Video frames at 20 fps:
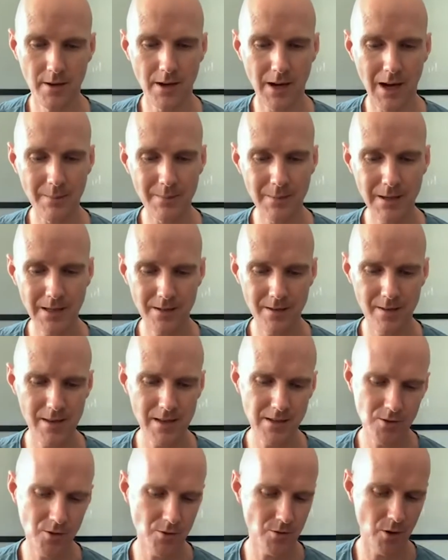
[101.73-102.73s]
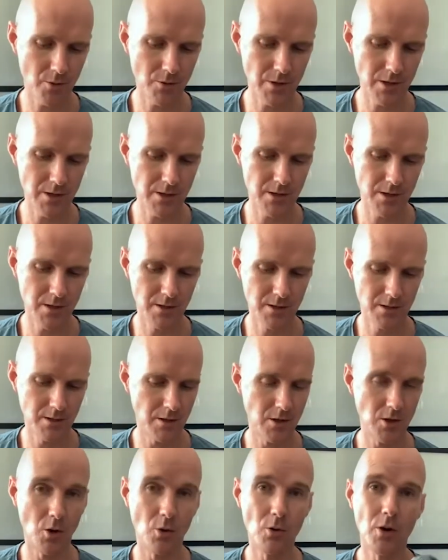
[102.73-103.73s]
these are known as
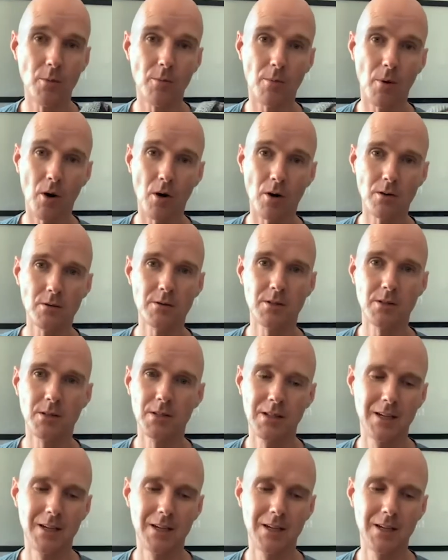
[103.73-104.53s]
yoga balls,